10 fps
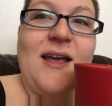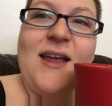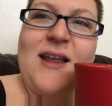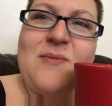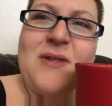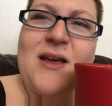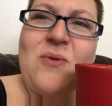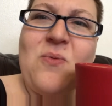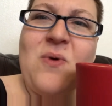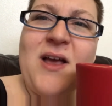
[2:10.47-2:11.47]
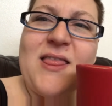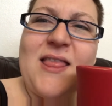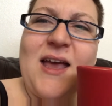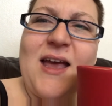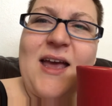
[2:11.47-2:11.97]
And I'm like, what
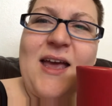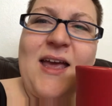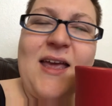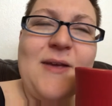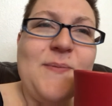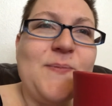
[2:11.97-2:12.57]
the hey?